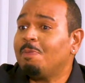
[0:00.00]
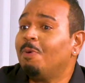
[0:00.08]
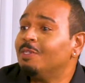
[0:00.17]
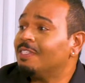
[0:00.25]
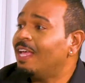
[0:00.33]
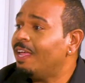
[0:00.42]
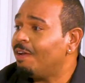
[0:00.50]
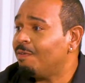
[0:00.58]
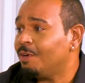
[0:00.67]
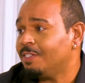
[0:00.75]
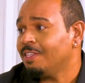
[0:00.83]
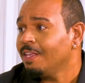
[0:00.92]
months ahead
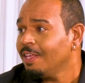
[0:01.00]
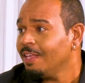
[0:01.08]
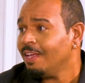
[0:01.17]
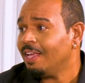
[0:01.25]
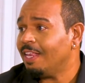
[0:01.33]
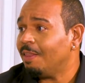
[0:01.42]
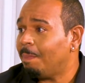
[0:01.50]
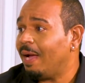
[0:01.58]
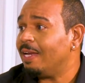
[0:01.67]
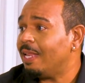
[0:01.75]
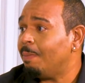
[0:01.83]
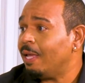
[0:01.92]
of us in the
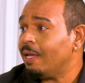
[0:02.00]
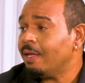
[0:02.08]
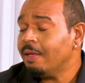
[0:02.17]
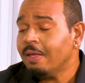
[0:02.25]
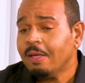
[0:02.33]
pandemic.